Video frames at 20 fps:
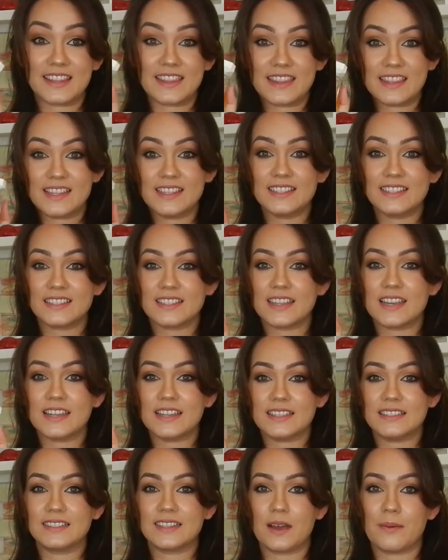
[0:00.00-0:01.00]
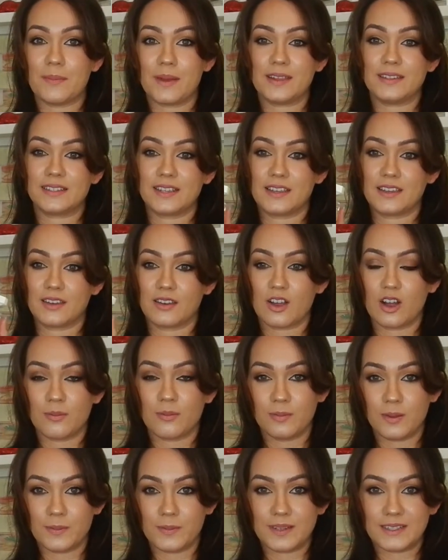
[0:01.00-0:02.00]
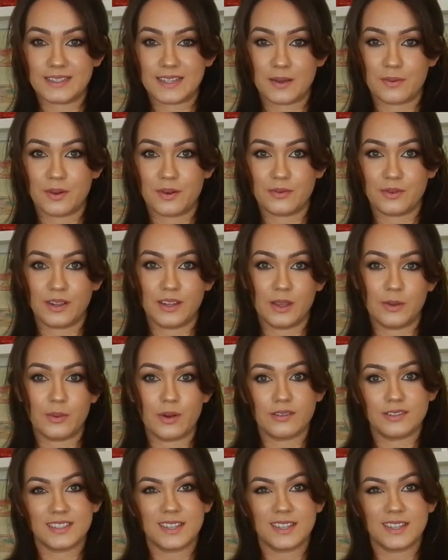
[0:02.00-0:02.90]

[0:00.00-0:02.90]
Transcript: And this is amazing. It complements that one really well.